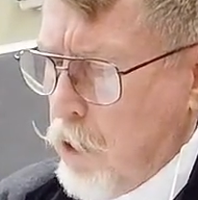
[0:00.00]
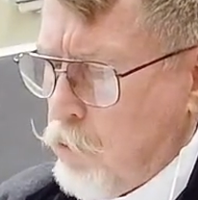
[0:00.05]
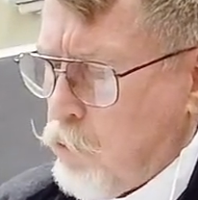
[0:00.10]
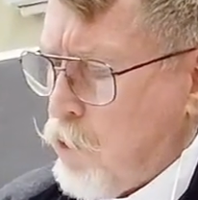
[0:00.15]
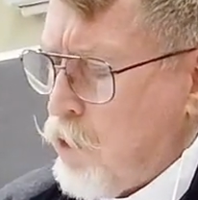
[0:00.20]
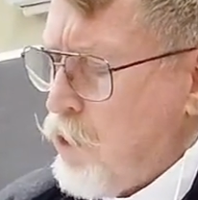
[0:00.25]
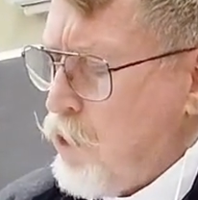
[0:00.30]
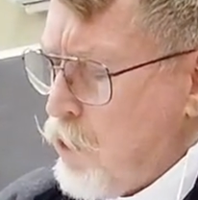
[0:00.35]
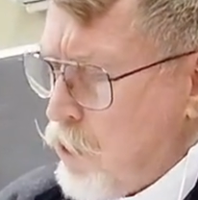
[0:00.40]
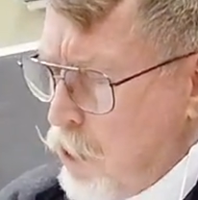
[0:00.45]

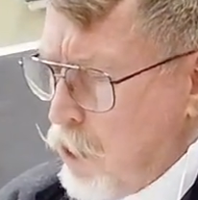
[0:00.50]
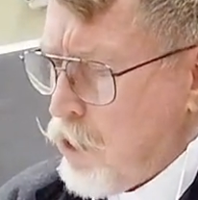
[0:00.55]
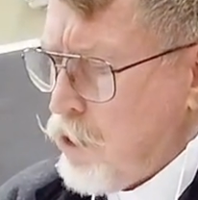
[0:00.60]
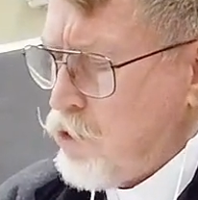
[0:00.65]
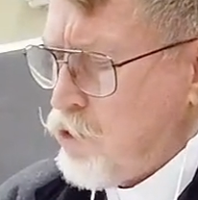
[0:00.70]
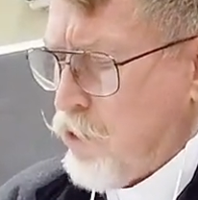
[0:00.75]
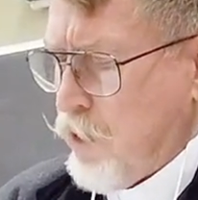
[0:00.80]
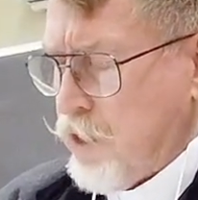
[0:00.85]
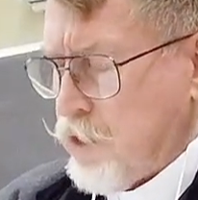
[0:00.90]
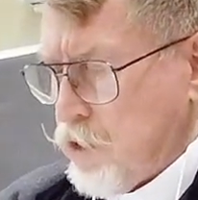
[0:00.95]
Edward
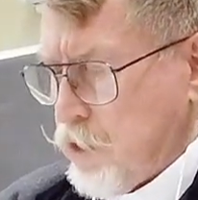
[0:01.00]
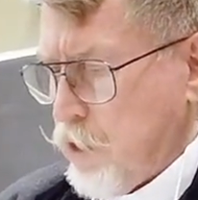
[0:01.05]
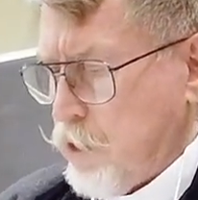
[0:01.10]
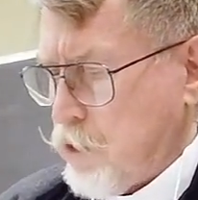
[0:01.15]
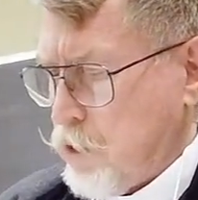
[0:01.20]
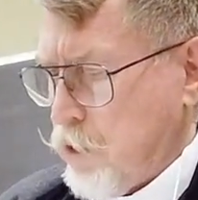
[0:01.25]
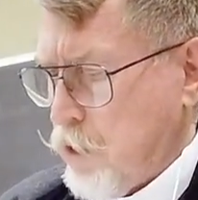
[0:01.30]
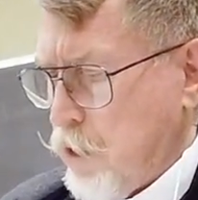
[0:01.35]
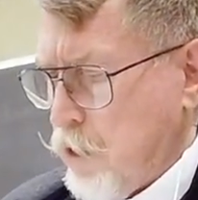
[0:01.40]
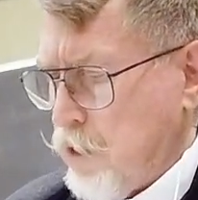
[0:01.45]
Young
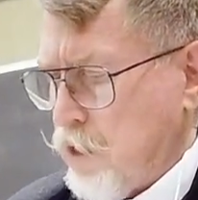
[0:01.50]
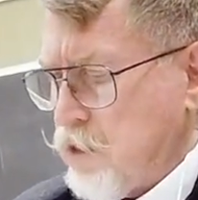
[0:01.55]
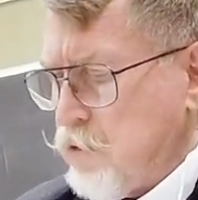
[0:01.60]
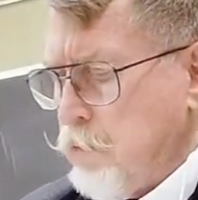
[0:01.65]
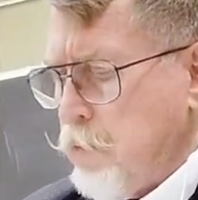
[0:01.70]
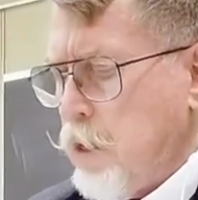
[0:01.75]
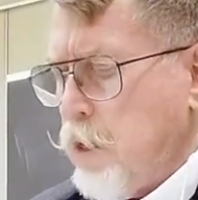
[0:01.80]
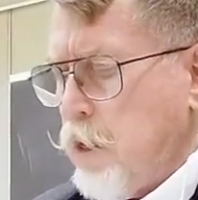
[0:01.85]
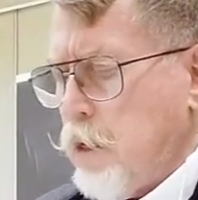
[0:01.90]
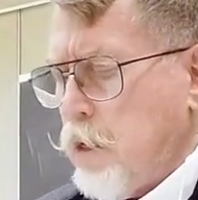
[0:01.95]
translates it in
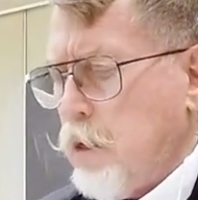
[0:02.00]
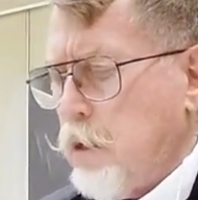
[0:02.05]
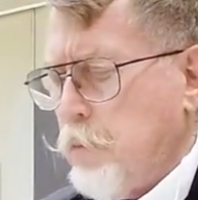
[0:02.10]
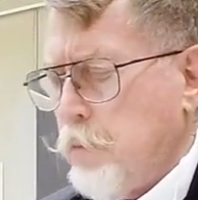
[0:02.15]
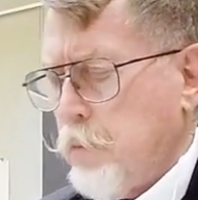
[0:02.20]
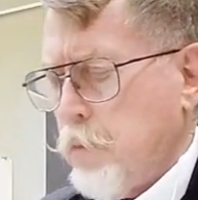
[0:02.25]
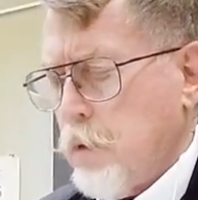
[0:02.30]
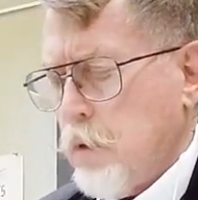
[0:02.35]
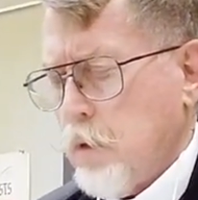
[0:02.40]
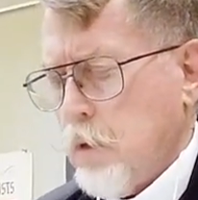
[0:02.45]
this manner.